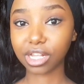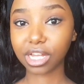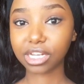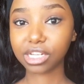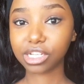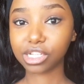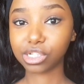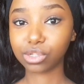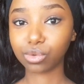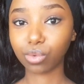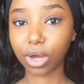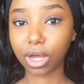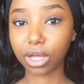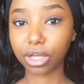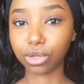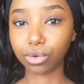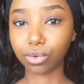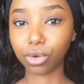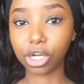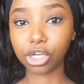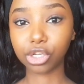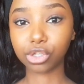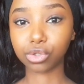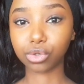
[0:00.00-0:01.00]
So that is why
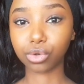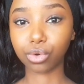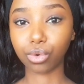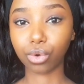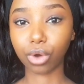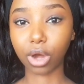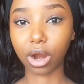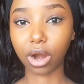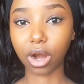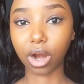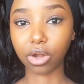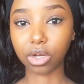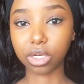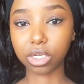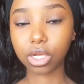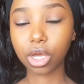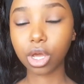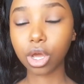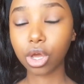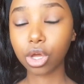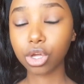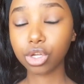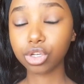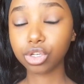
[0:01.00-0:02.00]
you want to go
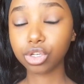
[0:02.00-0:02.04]
around